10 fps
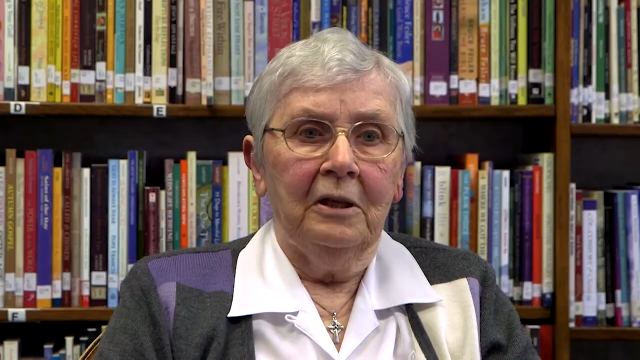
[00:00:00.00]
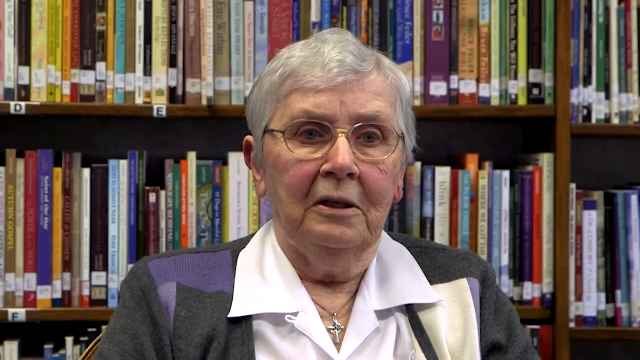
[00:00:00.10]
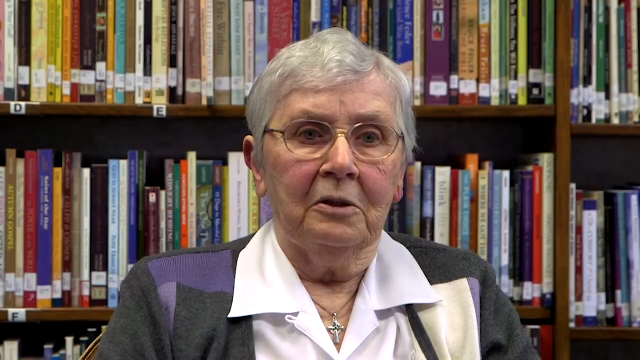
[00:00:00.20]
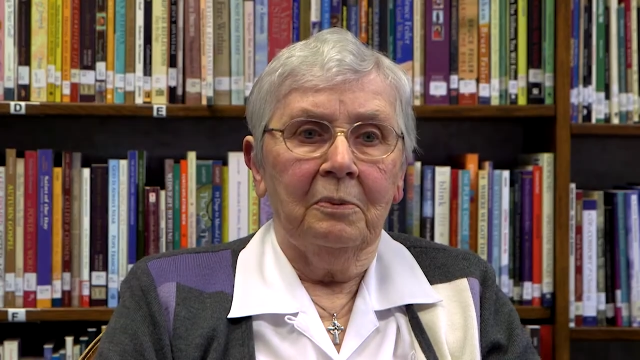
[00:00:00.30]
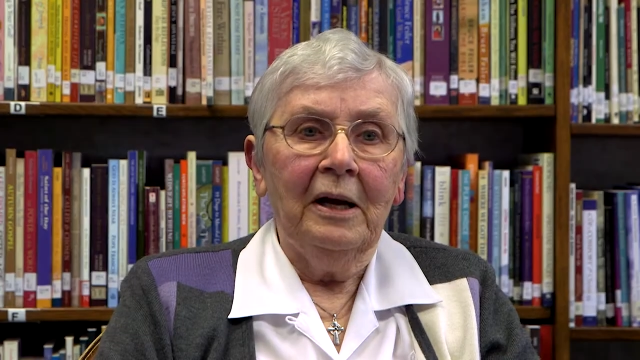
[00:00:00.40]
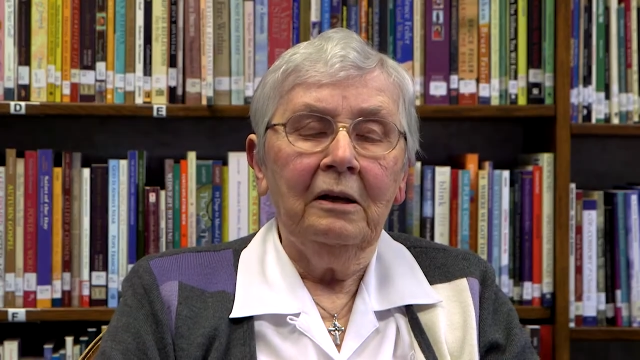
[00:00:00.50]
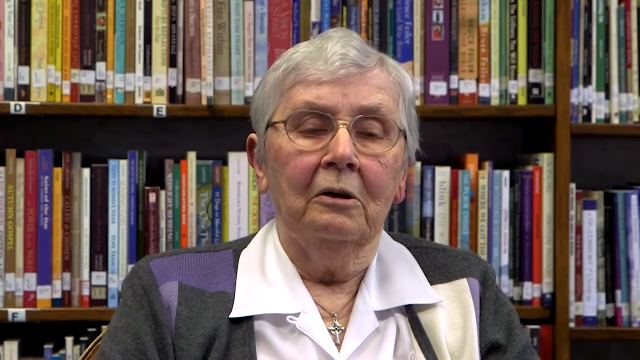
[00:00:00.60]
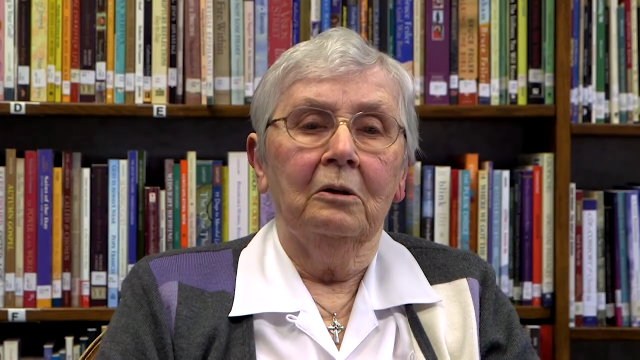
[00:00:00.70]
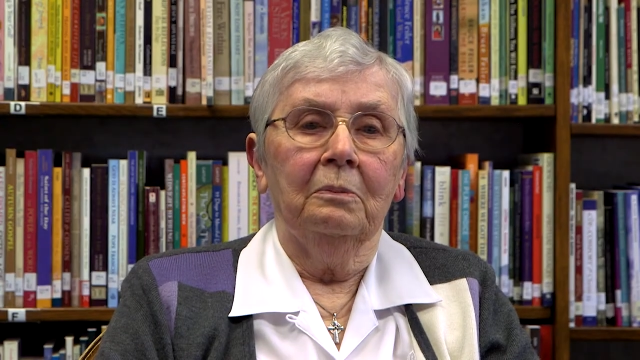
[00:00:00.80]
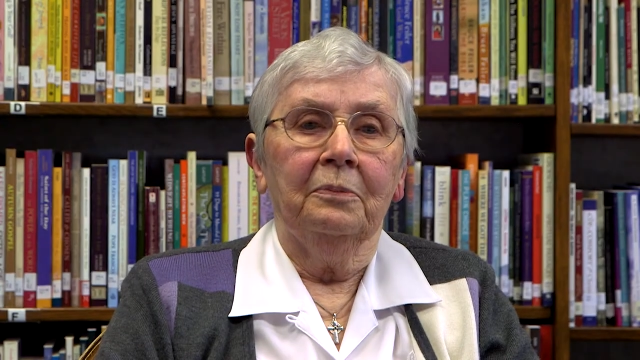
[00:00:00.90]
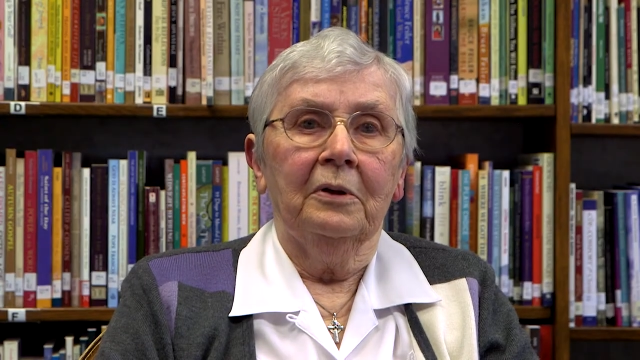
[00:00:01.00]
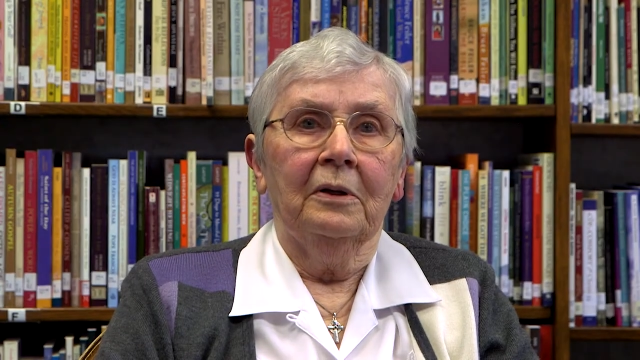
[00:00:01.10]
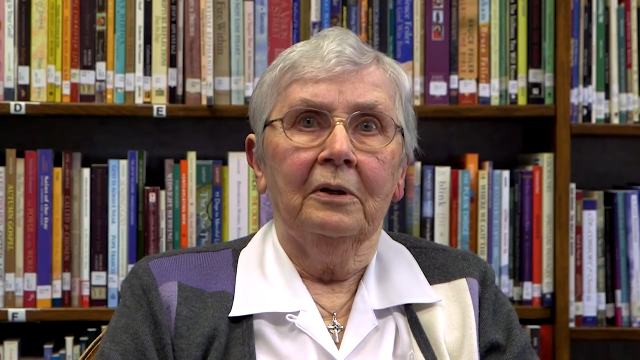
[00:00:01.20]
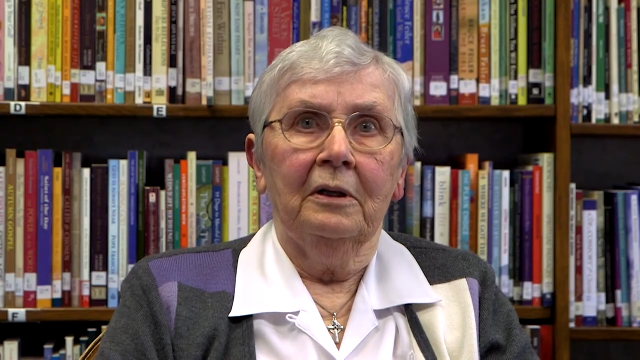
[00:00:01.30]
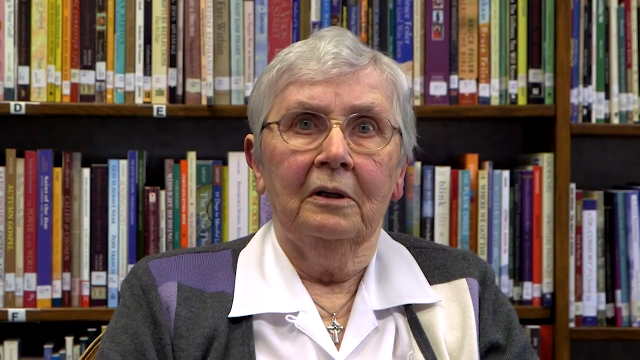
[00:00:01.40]
It is my hope
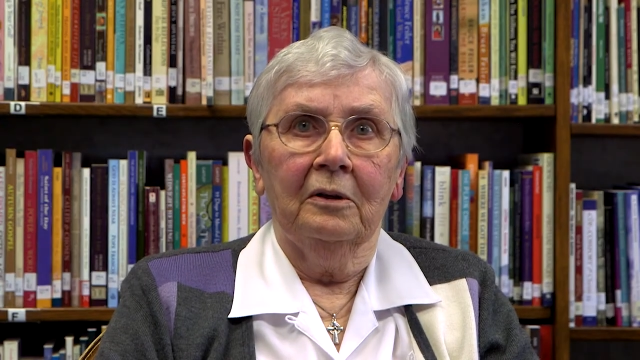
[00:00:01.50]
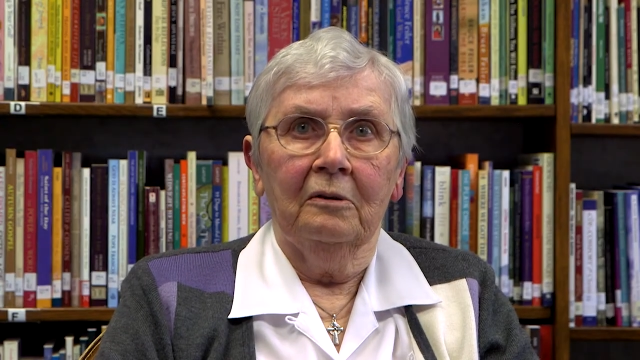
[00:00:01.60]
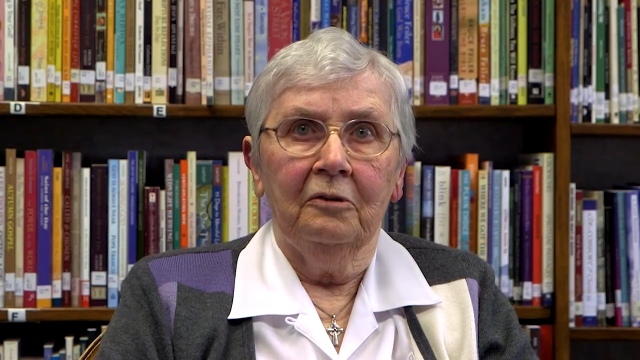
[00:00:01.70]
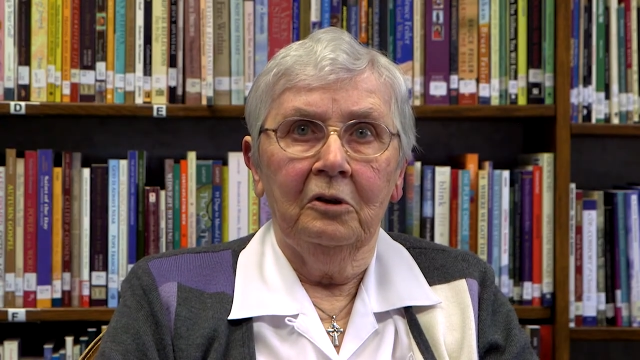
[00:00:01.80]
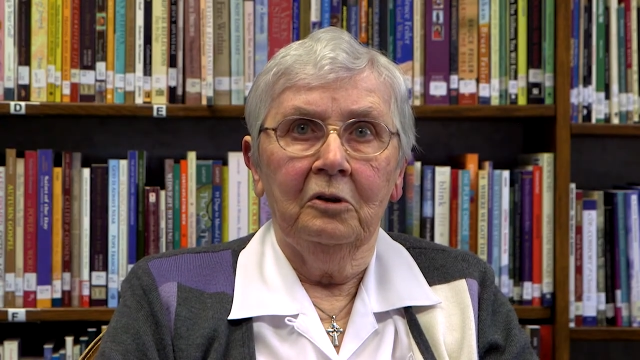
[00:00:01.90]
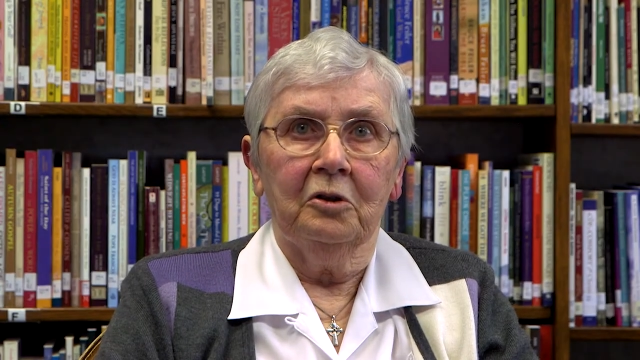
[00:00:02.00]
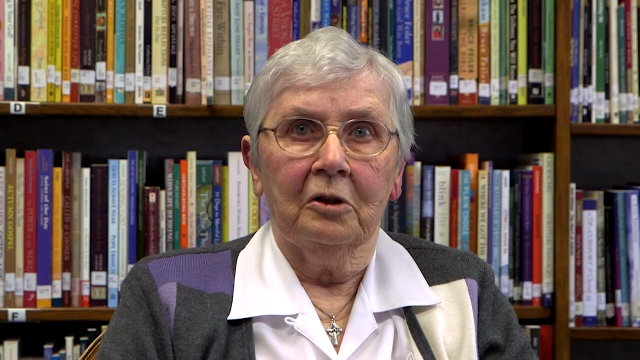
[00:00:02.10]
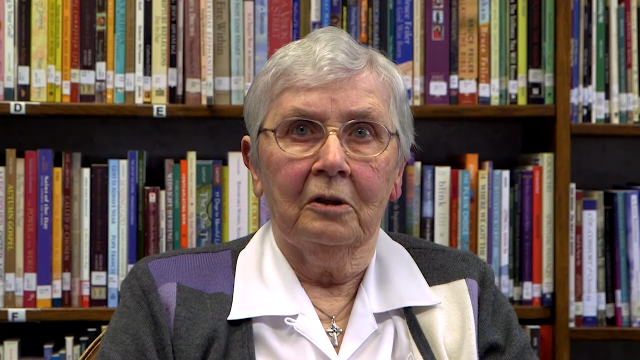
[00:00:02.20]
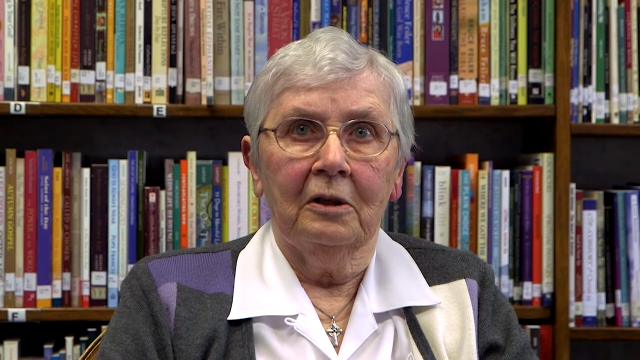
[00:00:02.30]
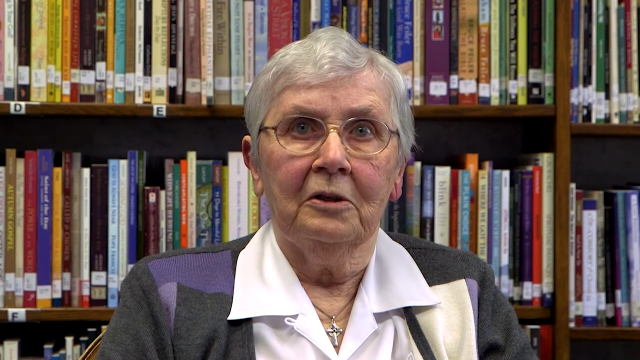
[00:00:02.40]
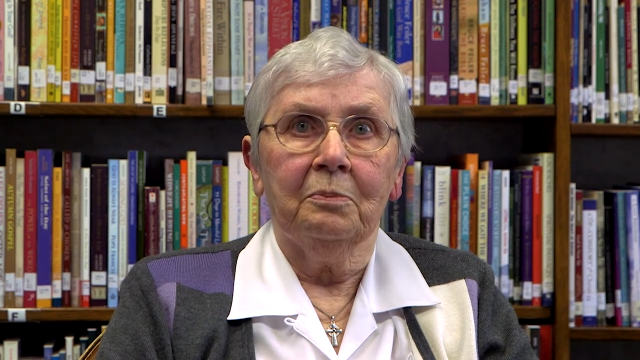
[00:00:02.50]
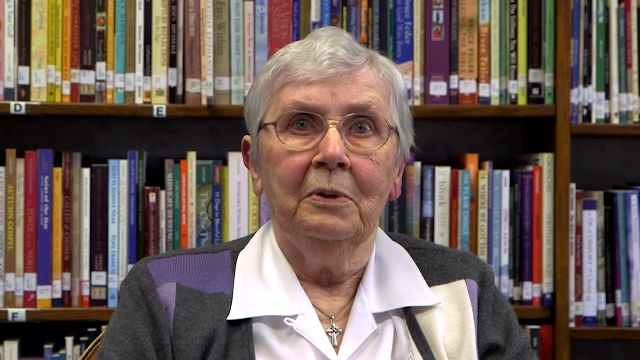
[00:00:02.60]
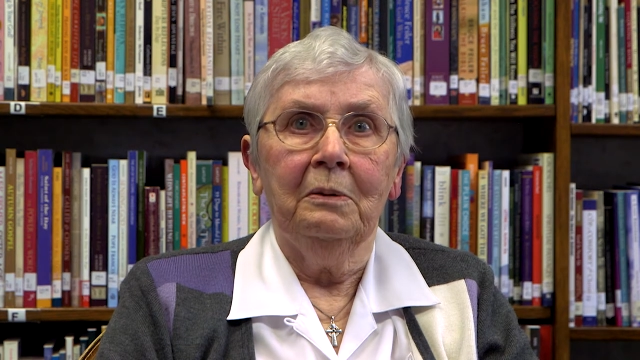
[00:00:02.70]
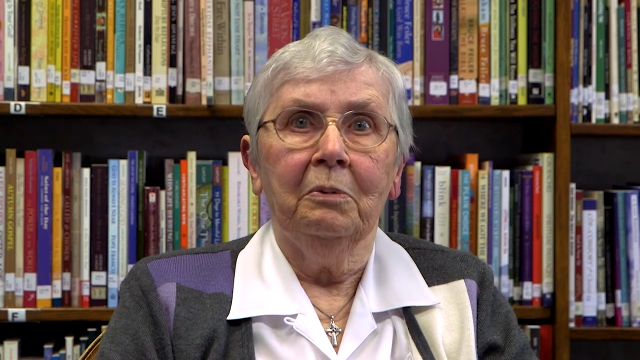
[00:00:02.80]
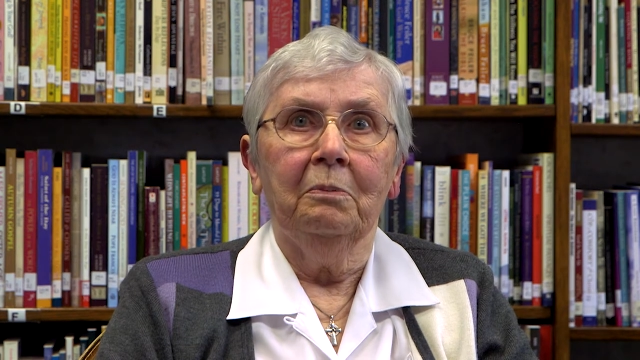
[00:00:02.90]
that in the future, as
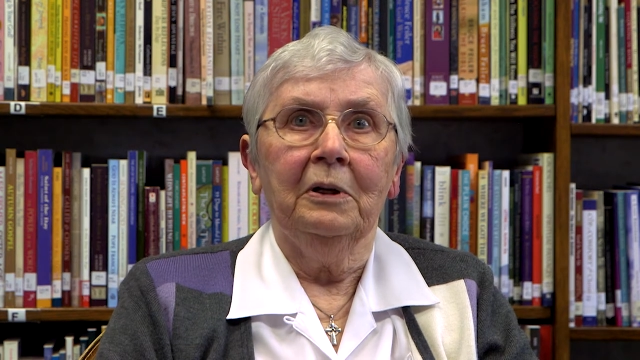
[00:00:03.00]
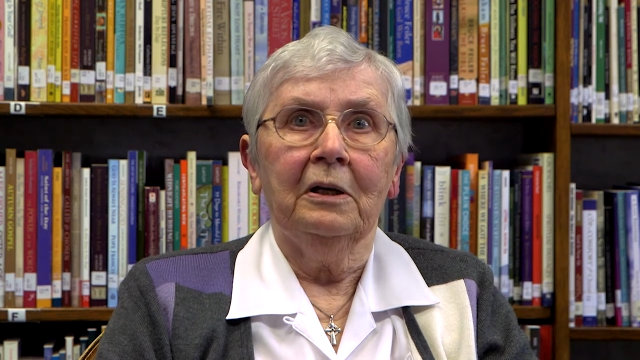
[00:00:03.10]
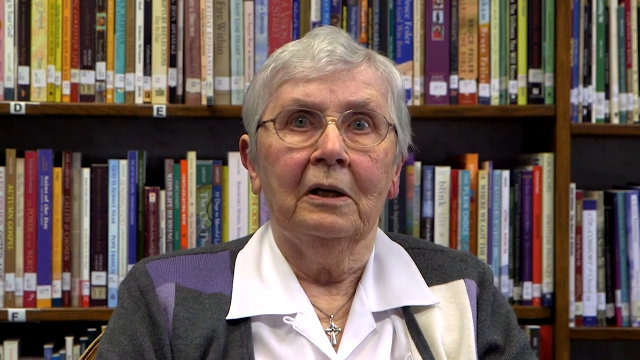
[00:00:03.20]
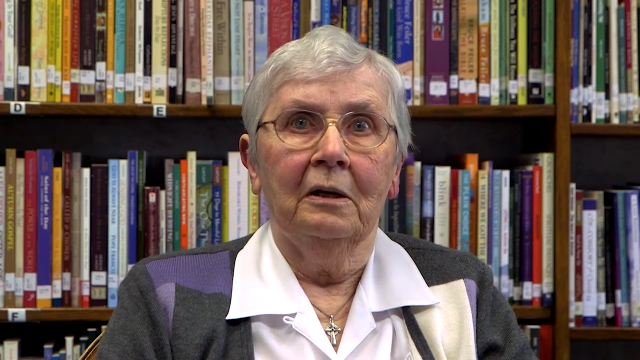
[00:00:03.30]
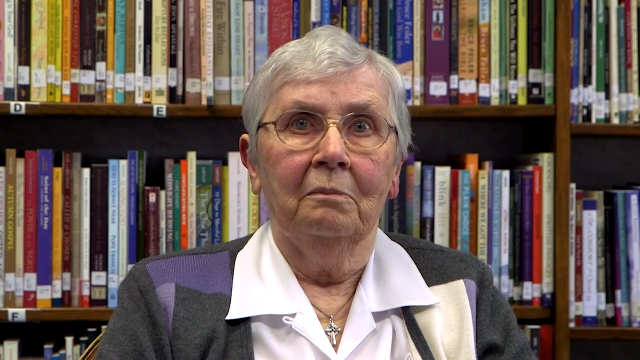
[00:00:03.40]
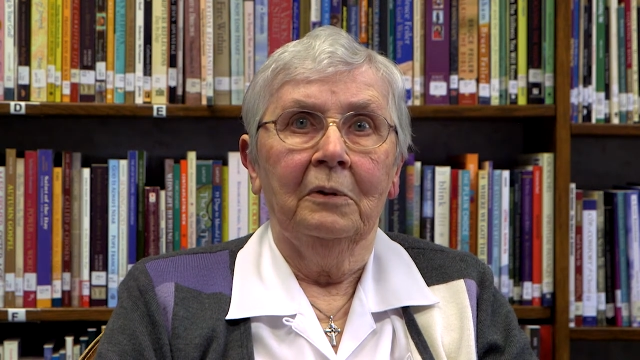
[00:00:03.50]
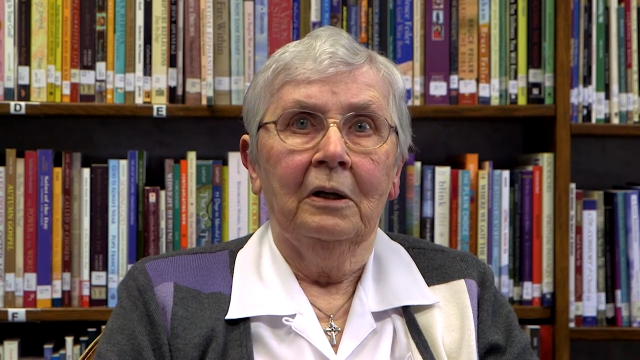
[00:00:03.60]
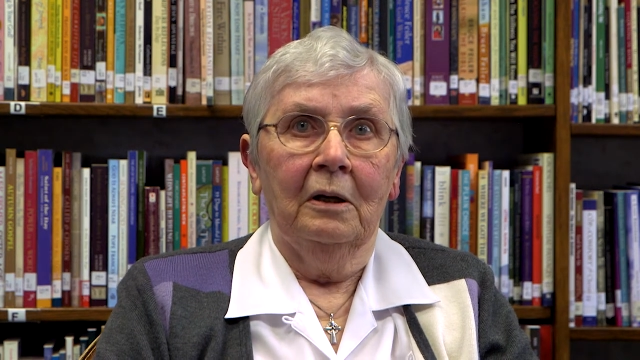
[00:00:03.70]
people become